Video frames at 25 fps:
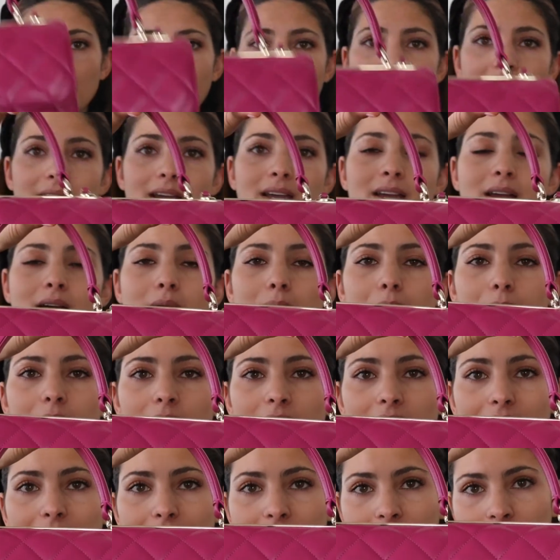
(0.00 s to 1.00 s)
my
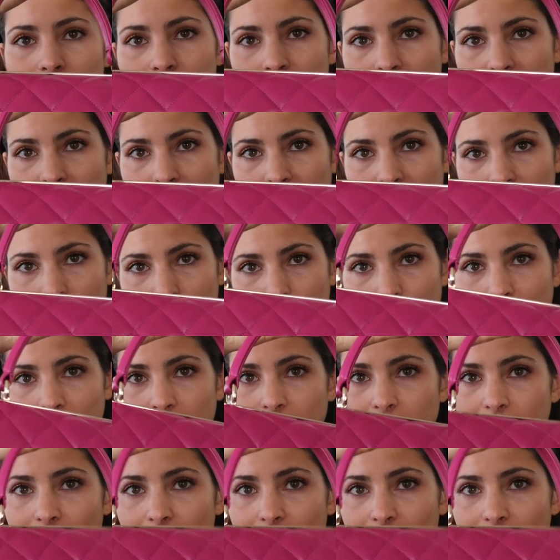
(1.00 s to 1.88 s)
beloved Chanel Trendy